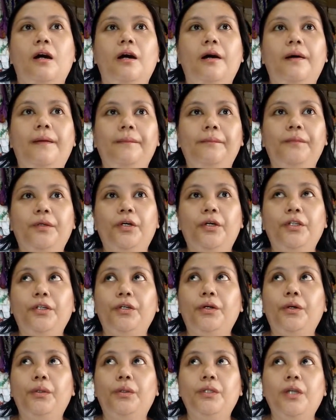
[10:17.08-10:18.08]
I'm
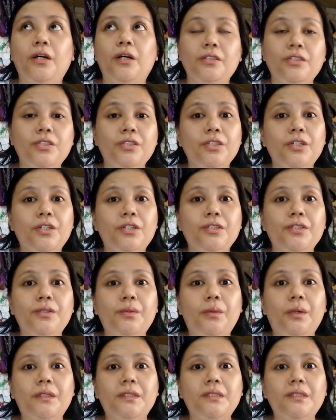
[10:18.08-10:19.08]
gonna go downstairs
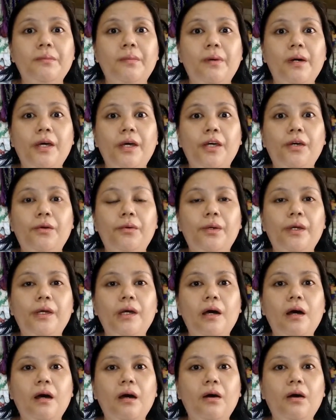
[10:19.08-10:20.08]
once my
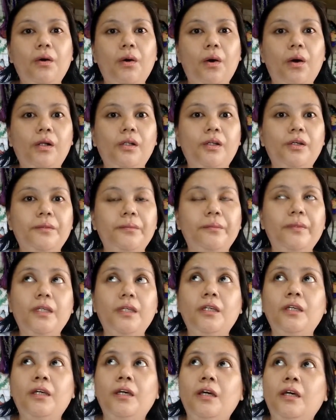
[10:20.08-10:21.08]
kuya call on
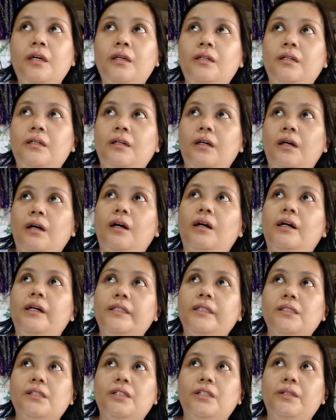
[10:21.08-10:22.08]
me.
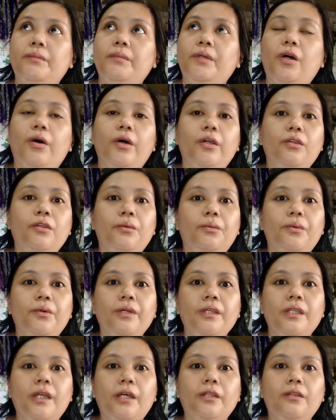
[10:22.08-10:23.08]
It's gonna be going to
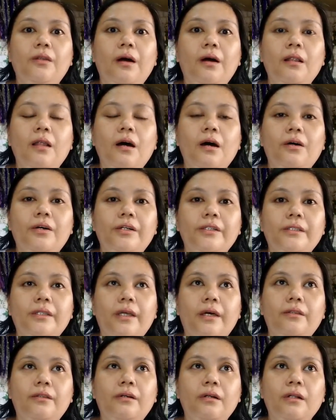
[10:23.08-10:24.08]
work 9 o'clock or
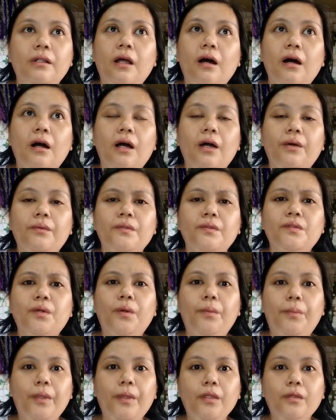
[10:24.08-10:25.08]
10 o'clock. I was
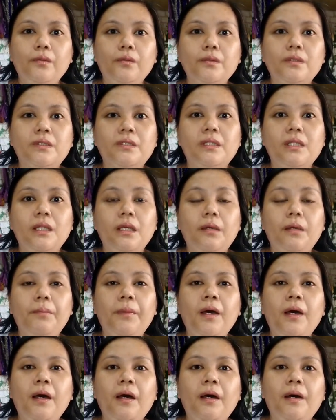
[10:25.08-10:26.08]
hoping to sleep,
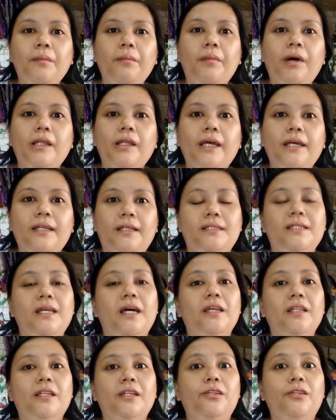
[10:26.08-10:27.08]
but I
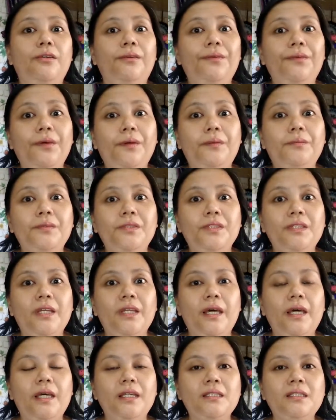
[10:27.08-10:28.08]
decided to film
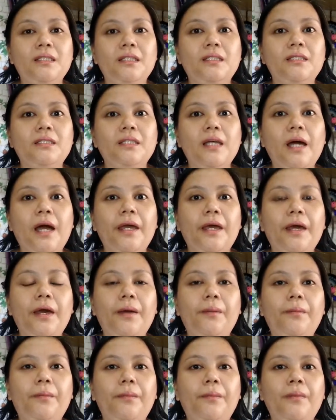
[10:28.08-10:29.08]
today since I
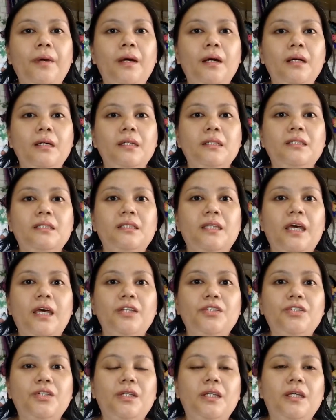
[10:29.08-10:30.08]
am
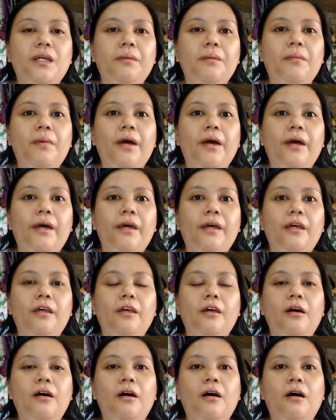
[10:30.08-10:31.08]
scheduling
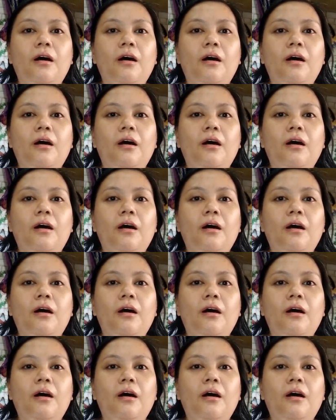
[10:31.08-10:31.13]
my